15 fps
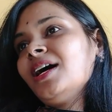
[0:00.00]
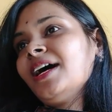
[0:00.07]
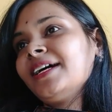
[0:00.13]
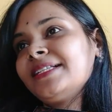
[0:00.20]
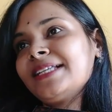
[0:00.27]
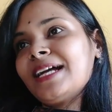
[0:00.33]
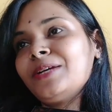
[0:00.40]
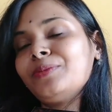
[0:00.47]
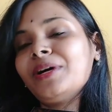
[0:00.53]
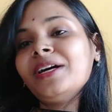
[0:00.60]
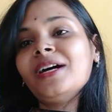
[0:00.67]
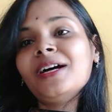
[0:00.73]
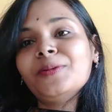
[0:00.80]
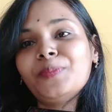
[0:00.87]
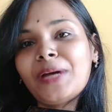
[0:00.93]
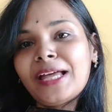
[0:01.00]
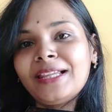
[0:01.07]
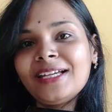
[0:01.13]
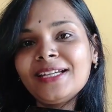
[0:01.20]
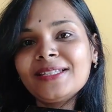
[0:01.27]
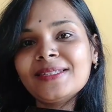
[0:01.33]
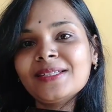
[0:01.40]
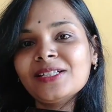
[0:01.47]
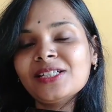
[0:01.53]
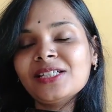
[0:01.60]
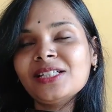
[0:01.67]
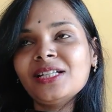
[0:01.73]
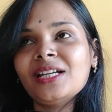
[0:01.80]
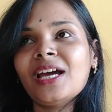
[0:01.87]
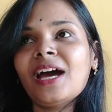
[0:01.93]
exiled by her palace,
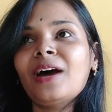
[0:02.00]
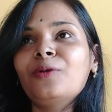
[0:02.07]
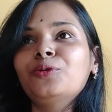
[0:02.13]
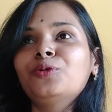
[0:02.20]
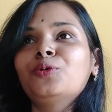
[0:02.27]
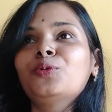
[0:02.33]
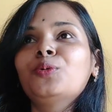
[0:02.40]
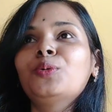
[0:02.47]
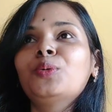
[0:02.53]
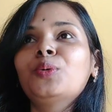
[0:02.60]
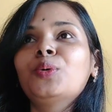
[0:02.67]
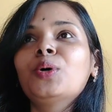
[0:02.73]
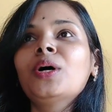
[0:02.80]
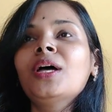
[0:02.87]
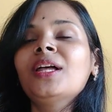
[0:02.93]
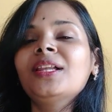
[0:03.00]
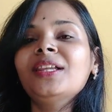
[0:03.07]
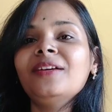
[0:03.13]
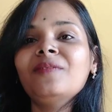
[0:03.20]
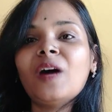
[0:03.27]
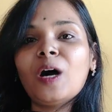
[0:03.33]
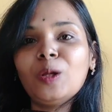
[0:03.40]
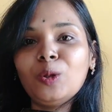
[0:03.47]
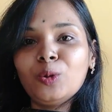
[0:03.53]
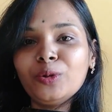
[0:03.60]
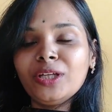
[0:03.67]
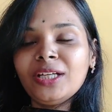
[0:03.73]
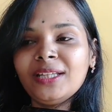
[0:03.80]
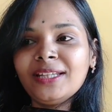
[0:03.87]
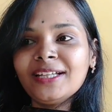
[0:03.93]
she have to live
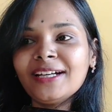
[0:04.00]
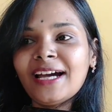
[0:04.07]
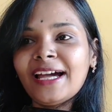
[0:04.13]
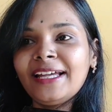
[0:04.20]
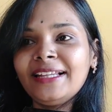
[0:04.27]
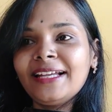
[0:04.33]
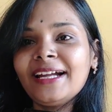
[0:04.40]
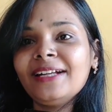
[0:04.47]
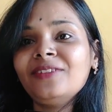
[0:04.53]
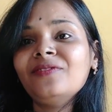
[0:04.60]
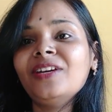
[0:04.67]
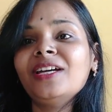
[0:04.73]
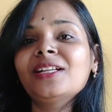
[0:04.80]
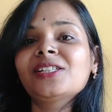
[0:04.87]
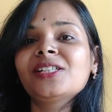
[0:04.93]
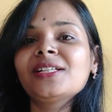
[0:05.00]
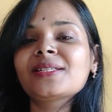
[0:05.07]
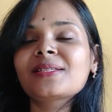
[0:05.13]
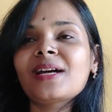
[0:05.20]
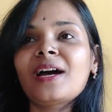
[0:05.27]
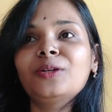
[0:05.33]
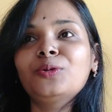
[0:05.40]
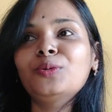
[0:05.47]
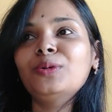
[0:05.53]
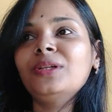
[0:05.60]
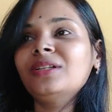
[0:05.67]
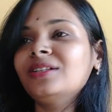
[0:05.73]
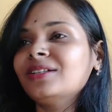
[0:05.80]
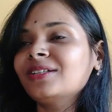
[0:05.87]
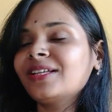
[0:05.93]
alone in the island, where she start to
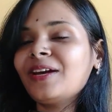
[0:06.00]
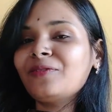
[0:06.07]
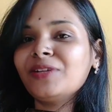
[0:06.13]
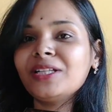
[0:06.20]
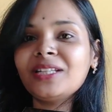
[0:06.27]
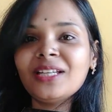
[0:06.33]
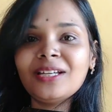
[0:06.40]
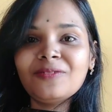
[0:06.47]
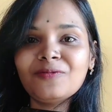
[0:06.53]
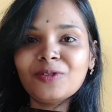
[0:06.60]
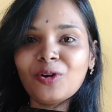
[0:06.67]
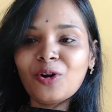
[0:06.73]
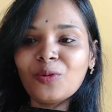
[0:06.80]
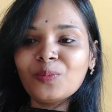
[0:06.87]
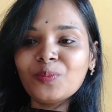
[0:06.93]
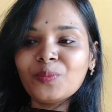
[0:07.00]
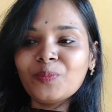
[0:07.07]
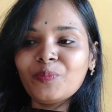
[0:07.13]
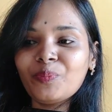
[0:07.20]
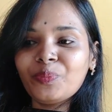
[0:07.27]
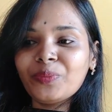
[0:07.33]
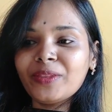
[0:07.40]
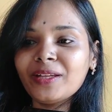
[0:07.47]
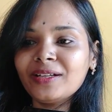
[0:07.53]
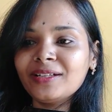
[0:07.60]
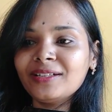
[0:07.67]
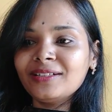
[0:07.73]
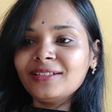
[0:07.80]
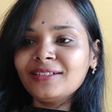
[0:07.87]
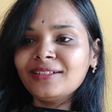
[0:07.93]
learn everything from
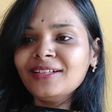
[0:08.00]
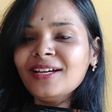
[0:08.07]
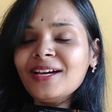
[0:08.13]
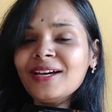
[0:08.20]
the